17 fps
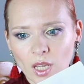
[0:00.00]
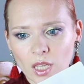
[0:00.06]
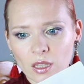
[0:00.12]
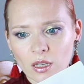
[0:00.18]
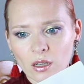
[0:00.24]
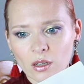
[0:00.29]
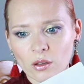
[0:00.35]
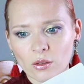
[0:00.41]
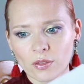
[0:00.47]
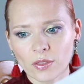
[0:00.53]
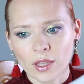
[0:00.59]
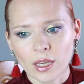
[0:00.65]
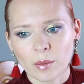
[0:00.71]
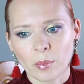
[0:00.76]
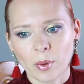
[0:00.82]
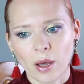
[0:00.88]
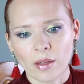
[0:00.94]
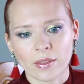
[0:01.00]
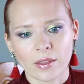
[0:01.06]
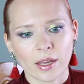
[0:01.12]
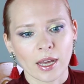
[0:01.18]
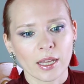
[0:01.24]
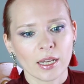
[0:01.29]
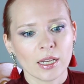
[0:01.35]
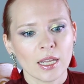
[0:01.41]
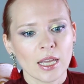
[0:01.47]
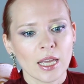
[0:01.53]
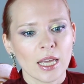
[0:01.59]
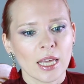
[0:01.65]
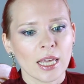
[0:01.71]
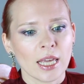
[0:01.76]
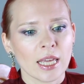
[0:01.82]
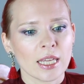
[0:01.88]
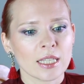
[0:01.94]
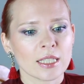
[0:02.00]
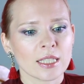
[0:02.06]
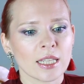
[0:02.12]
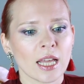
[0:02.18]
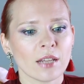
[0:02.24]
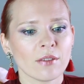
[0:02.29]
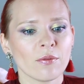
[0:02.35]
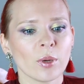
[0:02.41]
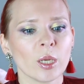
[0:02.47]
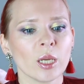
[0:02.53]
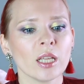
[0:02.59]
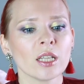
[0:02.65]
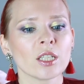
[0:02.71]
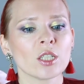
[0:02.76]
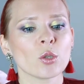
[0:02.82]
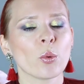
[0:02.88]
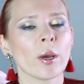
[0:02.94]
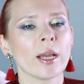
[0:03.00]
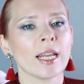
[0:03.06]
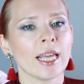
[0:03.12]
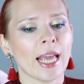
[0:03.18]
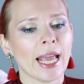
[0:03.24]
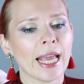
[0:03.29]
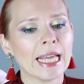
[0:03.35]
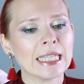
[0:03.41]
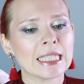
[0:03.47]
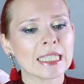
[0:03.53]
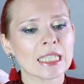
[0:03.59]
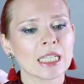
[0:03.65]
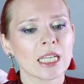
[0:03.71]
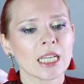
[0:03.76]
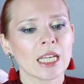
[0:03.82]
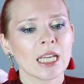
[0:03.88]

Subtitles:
The cool thing about that is that Vanilla 28